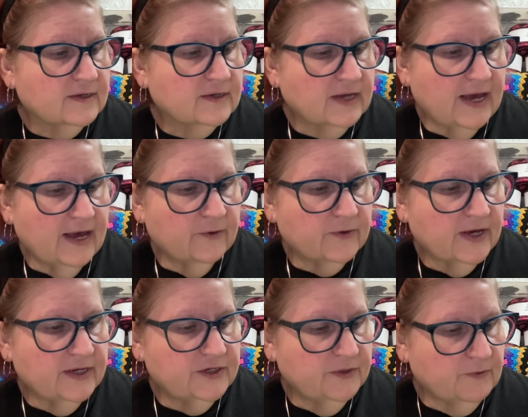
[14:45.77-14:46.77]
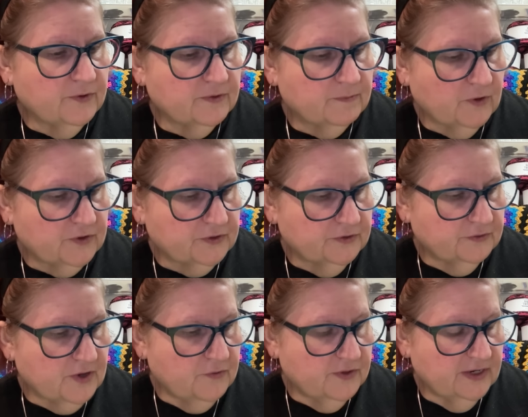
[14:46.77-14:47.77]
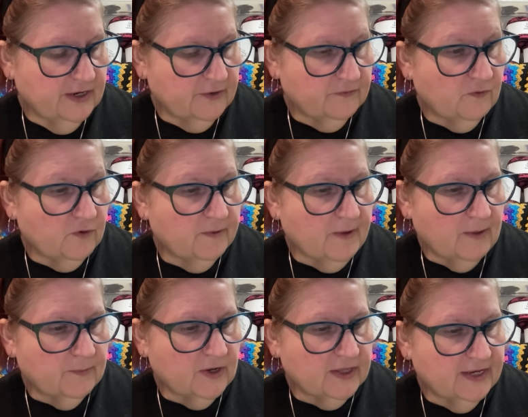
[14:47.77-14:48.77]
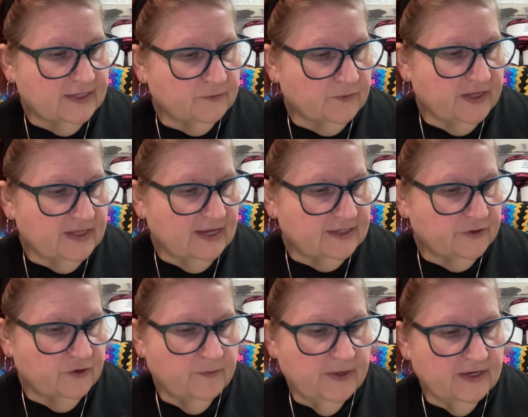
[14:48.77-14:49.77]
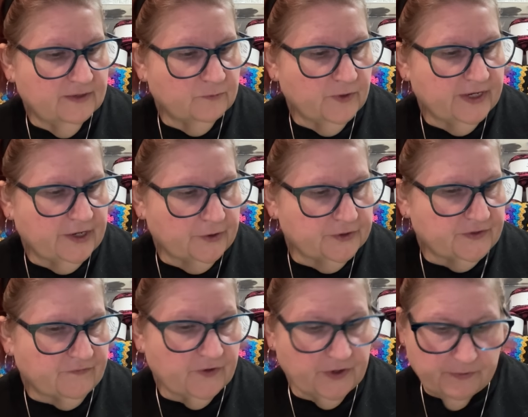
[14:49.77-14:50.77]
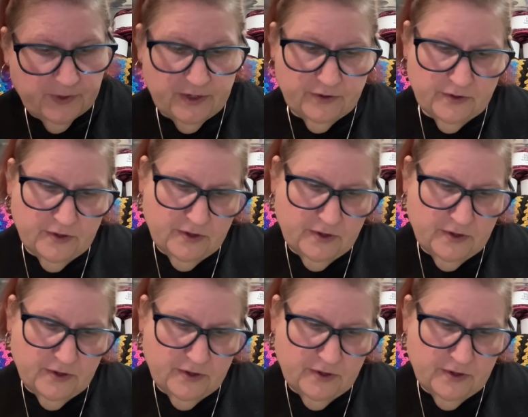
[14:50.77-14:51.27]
Yeah, okay. She wrote a personal note in here for him. I'll probably have to read that to him. He doesn't read cursive very well.